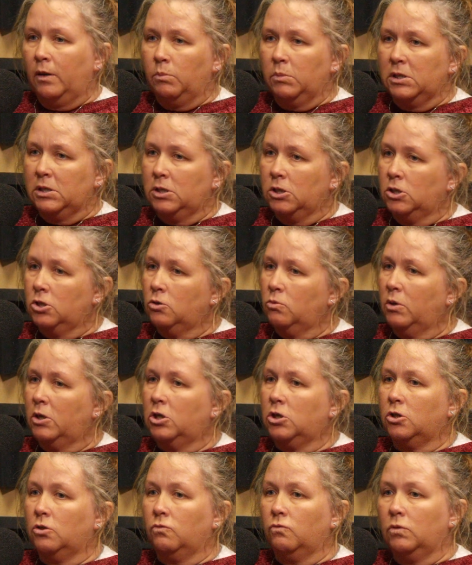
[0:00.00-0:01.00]

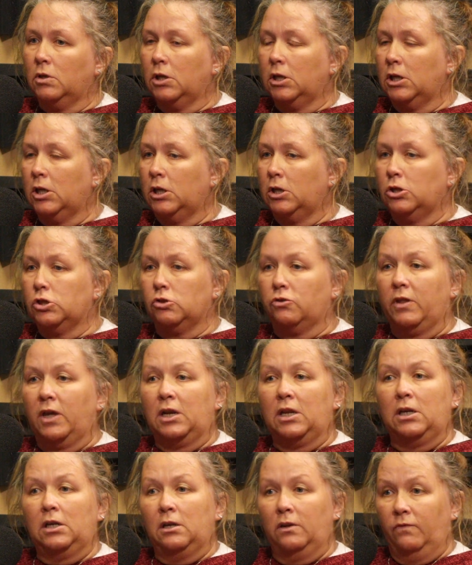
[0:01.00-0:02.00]
situation really is, or that
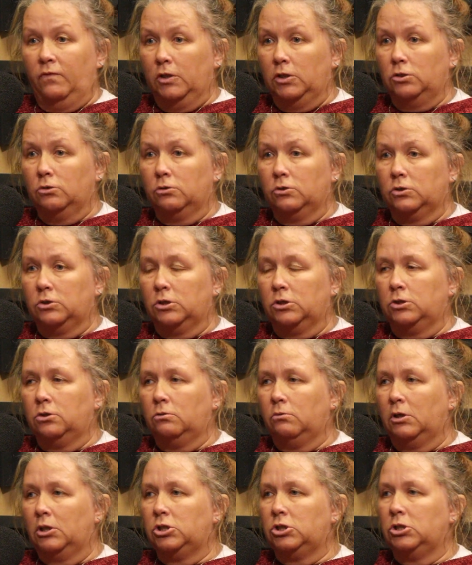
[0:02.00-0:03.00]
individual
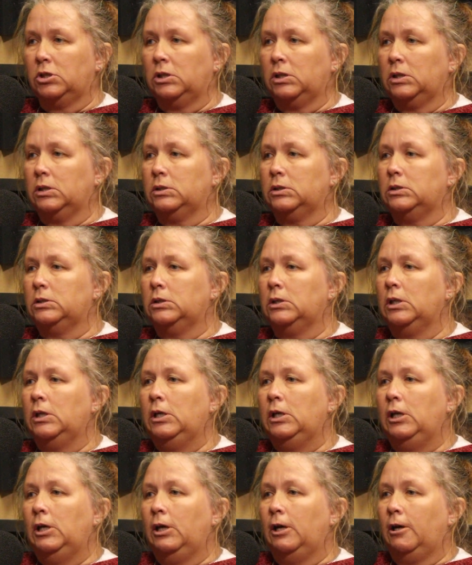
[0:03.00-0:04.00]
situation is.
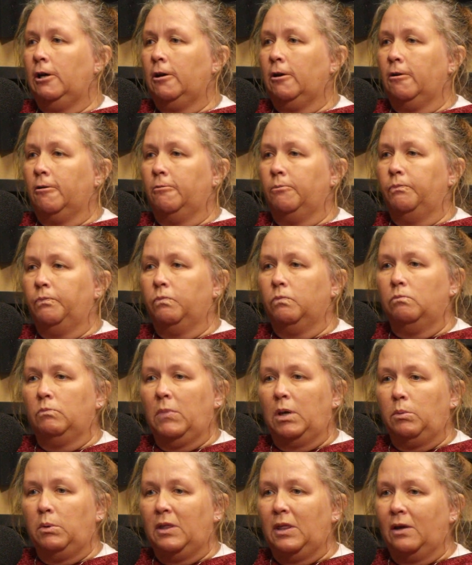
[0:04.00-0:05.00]

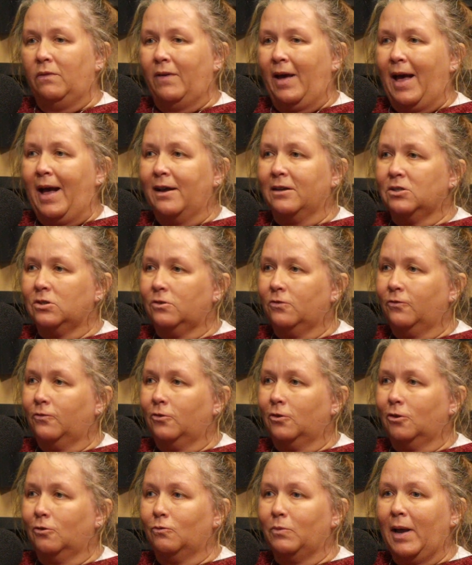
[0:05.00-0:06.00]
Maybe they've asked
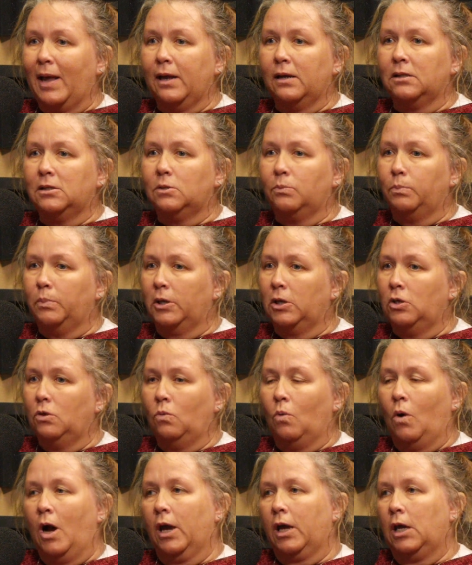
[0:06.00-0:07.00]
for rent, but you
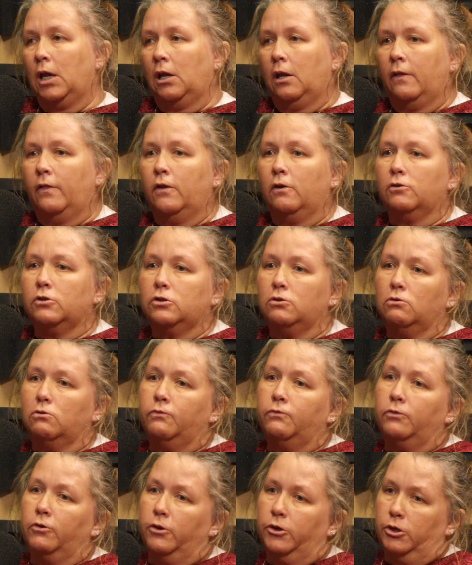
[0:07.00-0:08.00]
walk in and there's no
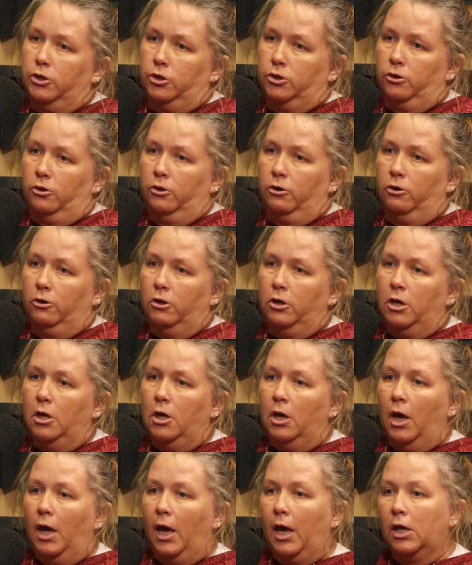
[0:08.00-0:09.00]
furniture.
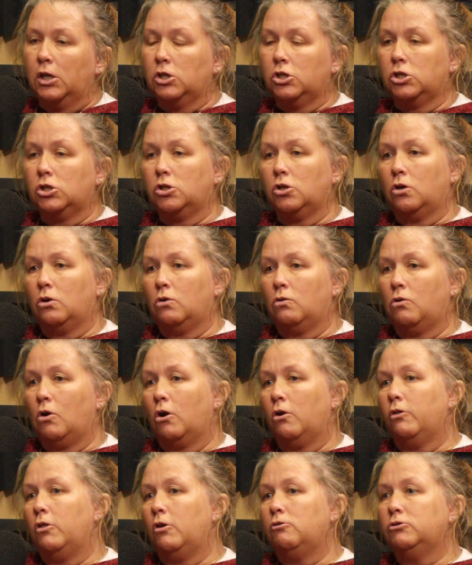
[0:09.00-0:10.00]
And so
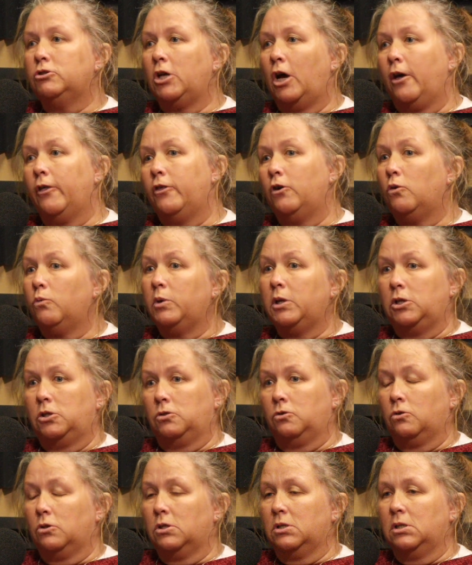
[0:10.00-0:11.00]
are those other
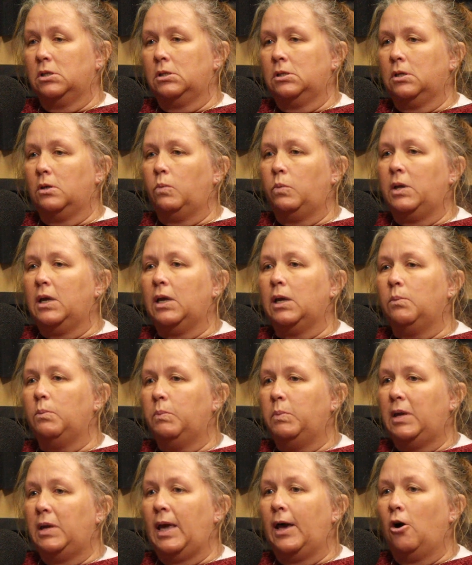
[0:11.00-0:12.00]
resources that we can
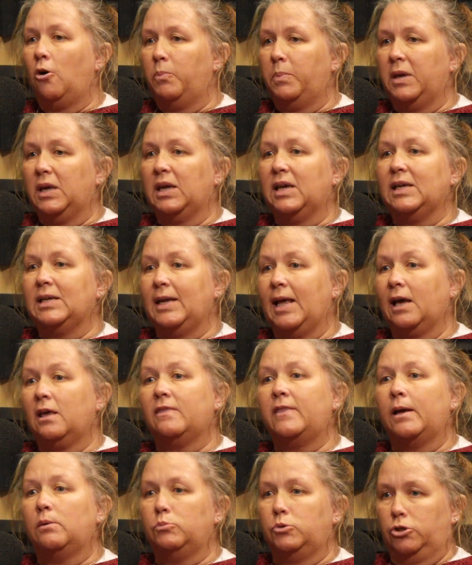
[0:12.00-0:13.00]
be helping connect
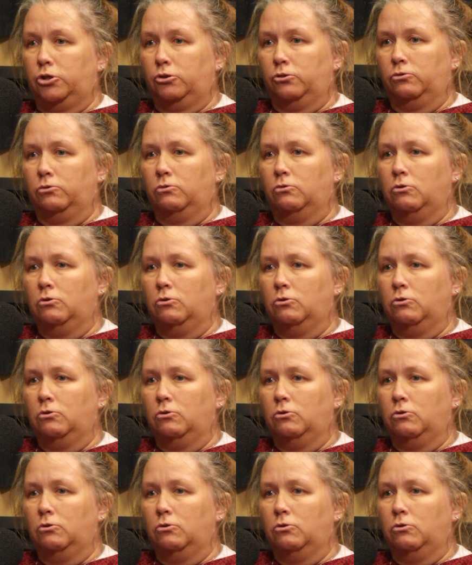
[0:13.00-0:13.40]
them to